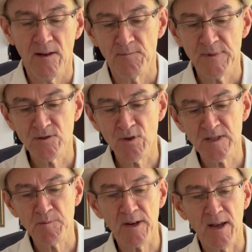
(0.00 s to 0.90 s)
This
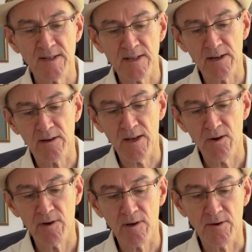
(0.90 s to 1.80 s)
transmitter has a little
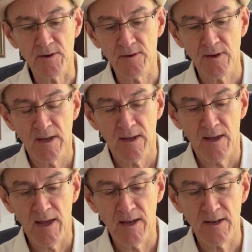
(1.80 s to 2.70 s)
aerial on it,
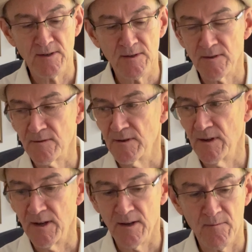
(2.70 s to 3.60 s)
and
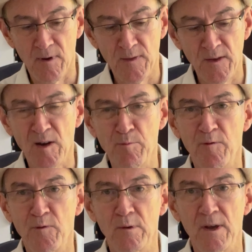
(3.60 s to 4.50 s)
I think I
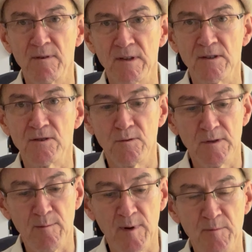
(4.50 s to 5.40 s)
prefer having the 2
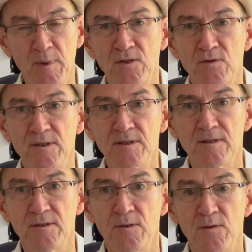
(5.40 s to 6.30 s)
AA batteries
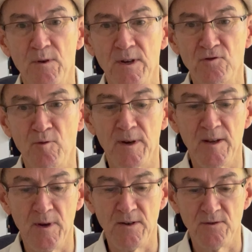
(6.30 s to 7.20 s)
to 3
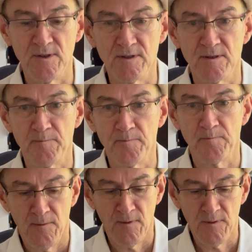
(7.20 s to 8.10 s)
AAA batteries.
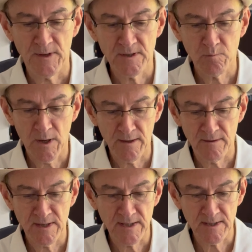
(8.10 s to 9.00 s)
This
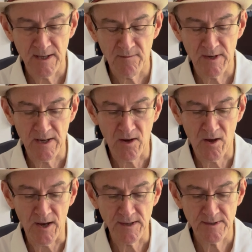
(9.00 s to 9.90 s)
one doesn't have any
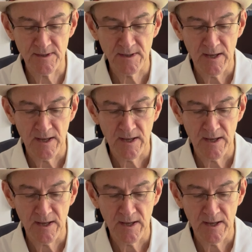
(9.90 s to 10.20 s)
lights.